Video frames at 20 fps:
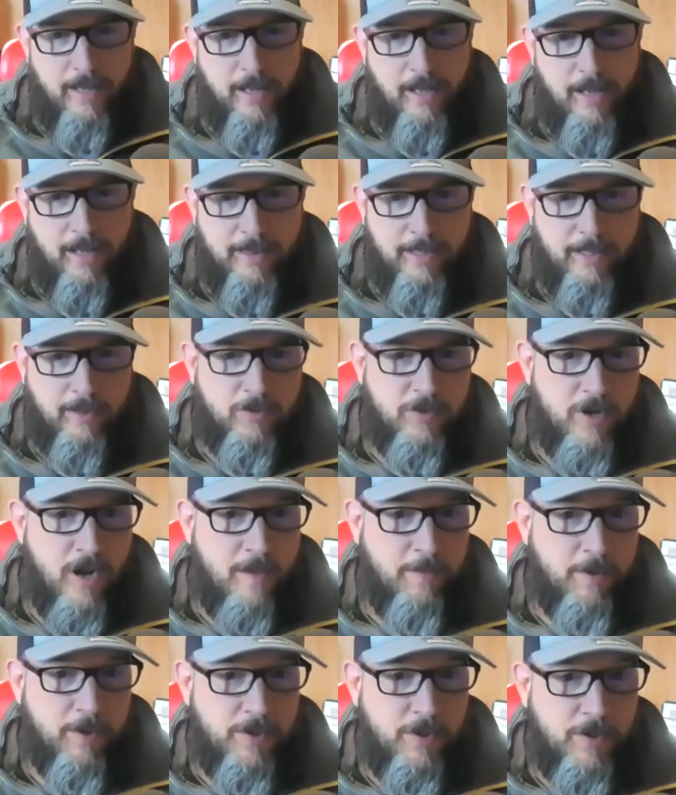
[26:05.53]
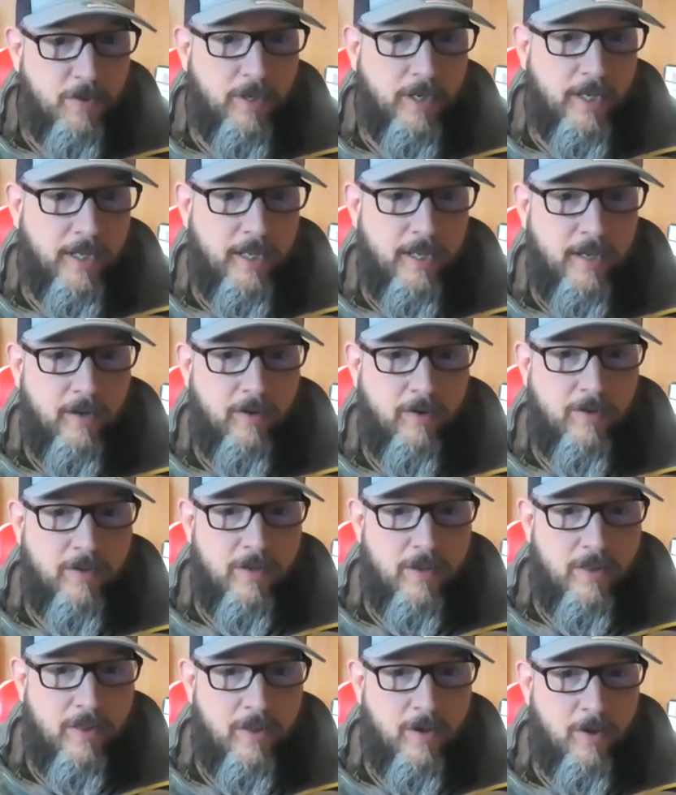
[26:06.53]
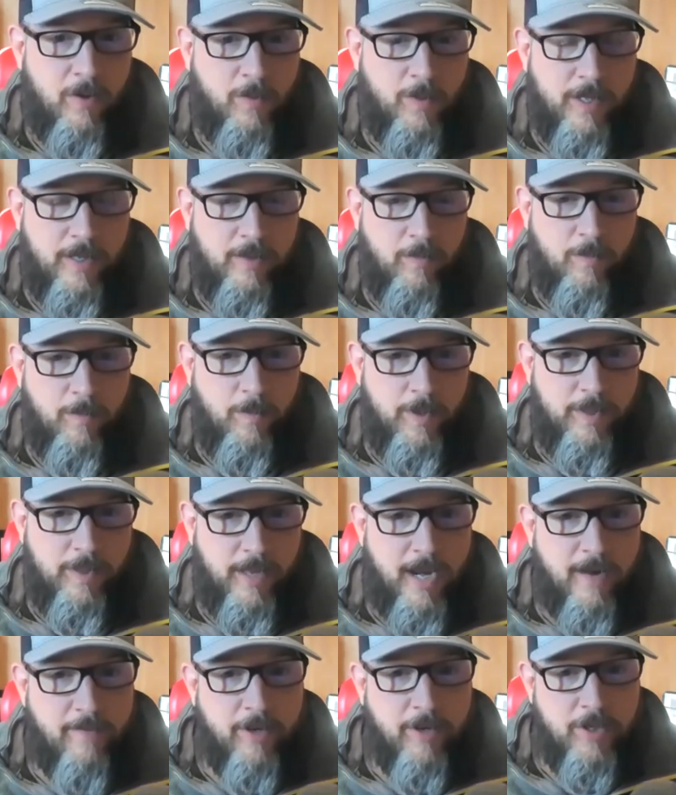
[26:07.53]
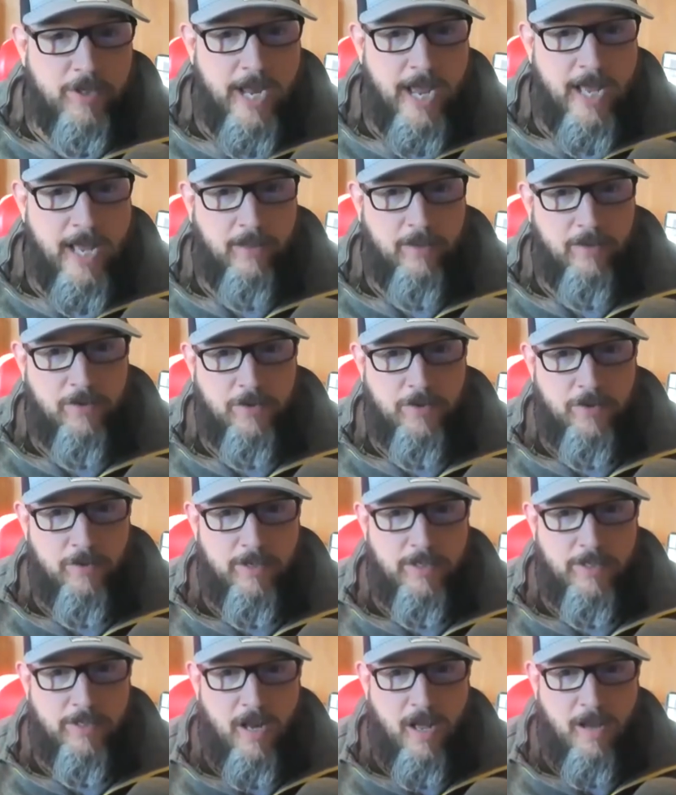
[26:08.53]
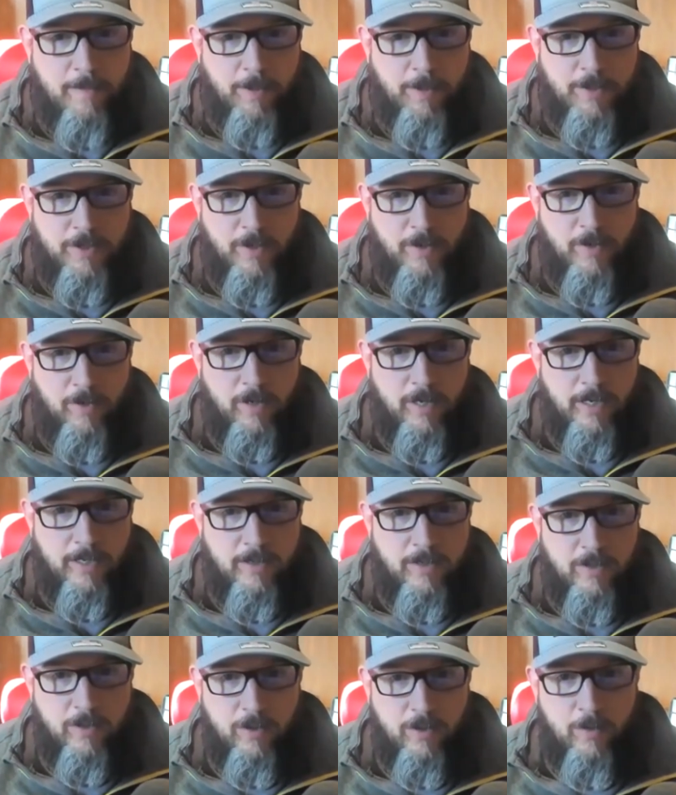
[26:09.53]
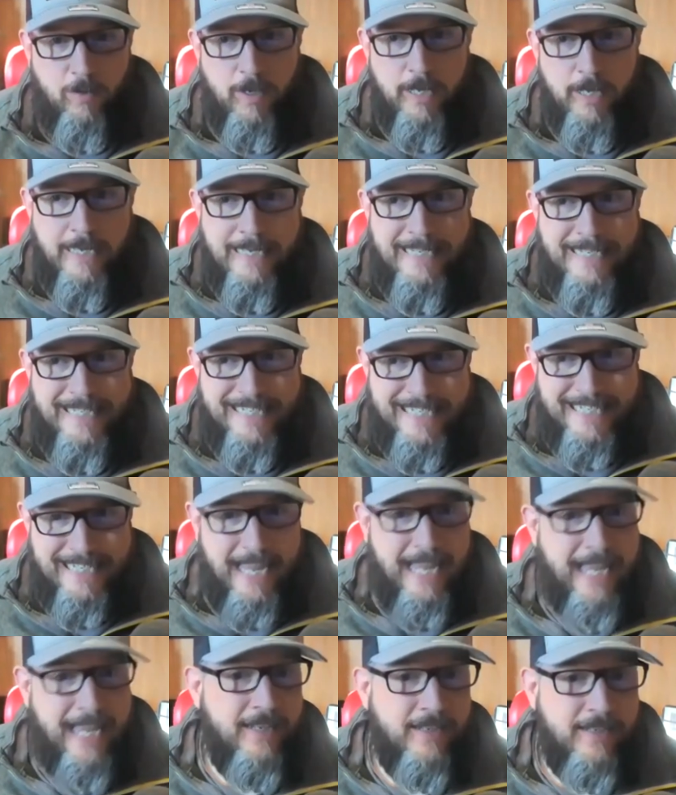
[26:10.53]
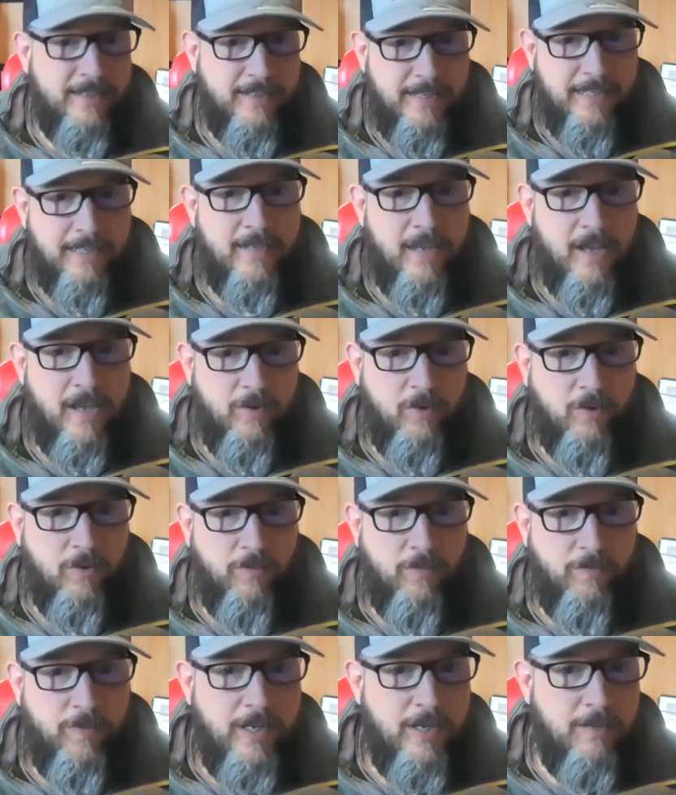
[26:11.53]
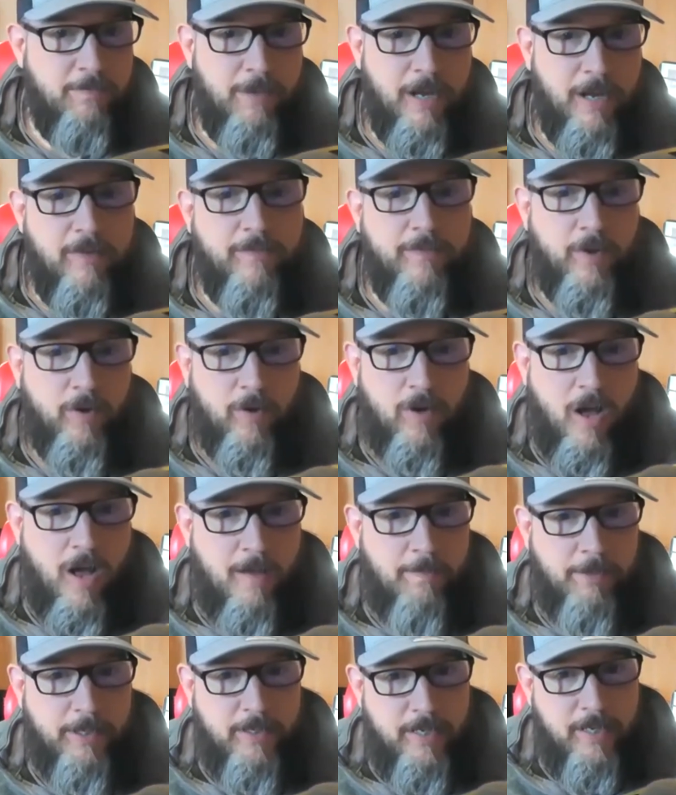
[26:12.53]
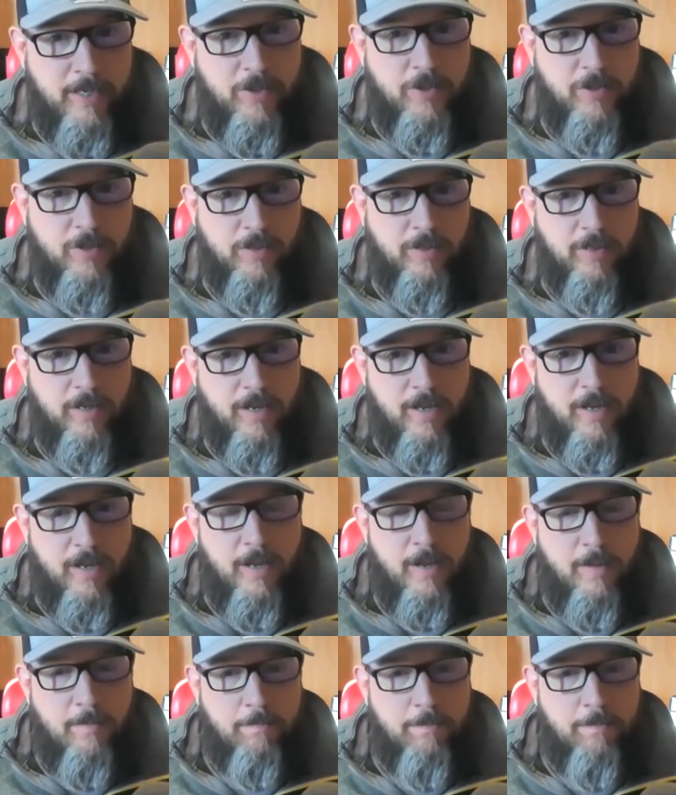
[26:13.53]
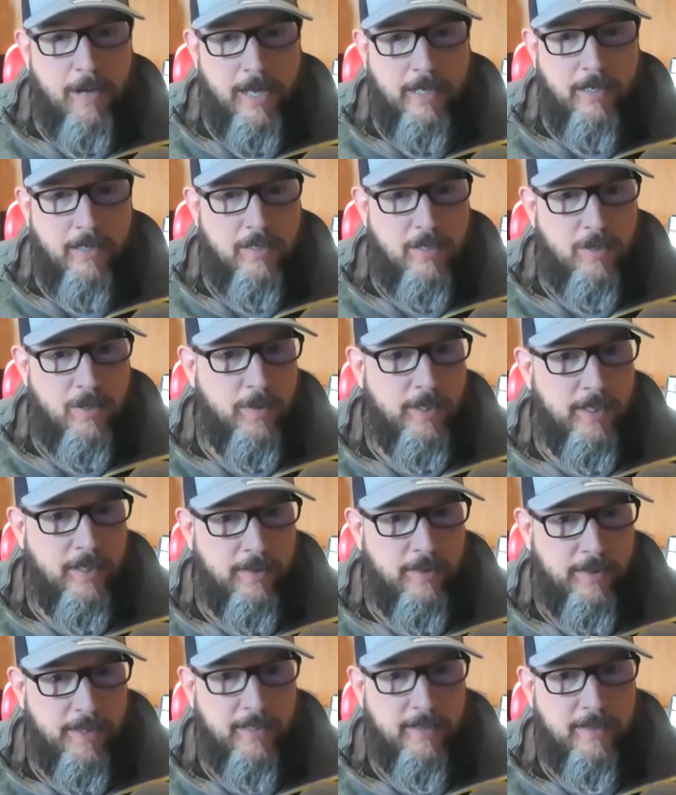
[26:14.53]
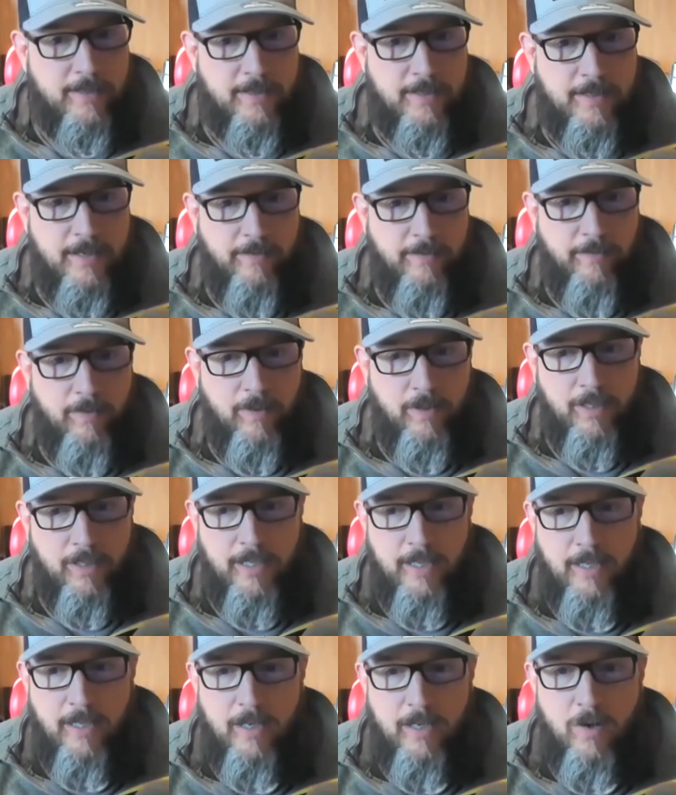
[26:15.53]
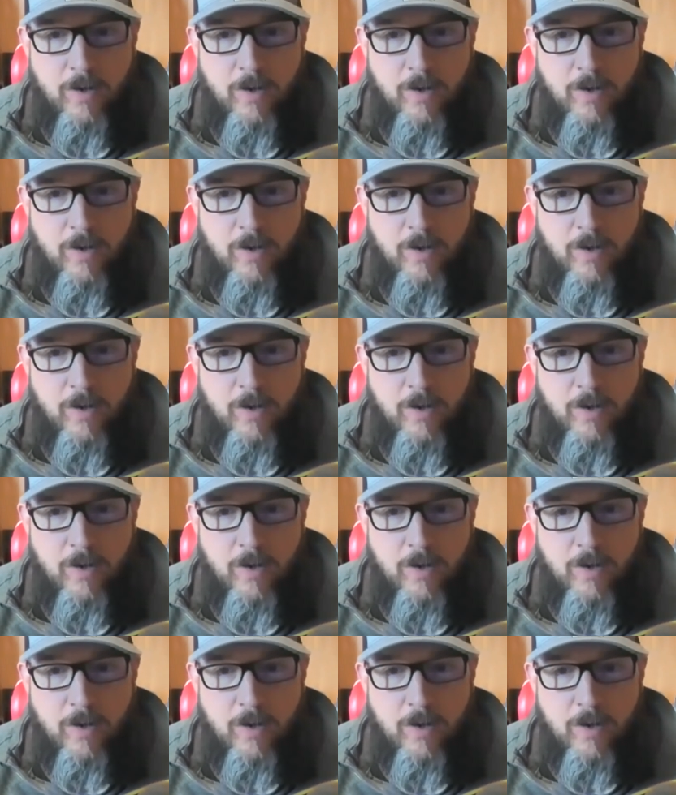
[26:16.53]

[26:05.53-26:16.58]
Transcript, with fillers: I think there's an opportunity here, though. With within every challenge, there is an opportunity to stand six hundred feet above your competition by doing things differently.